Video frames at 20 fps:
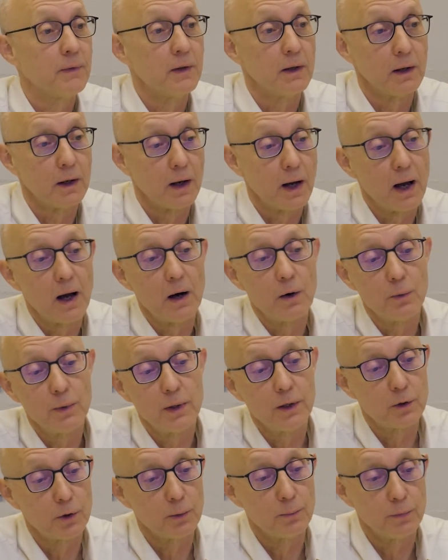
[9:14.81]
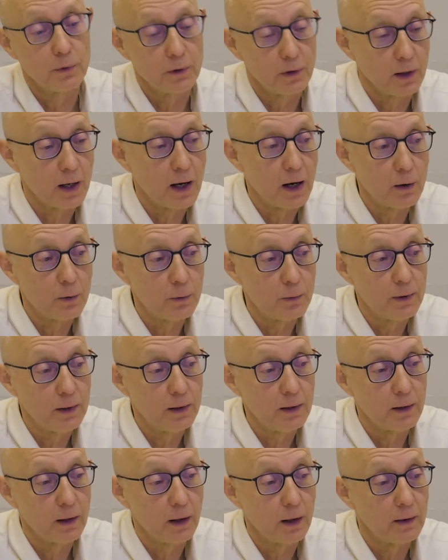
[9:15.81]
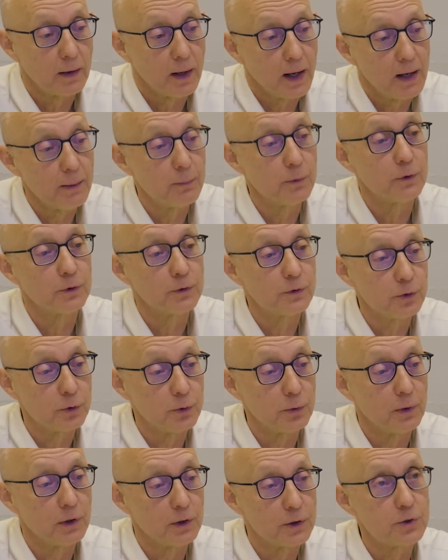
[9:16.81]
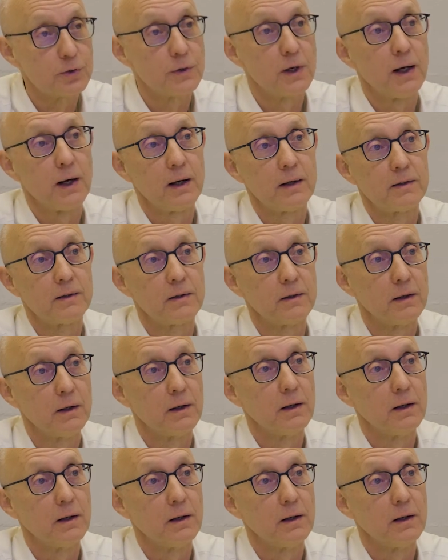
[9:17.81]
how we are able to attract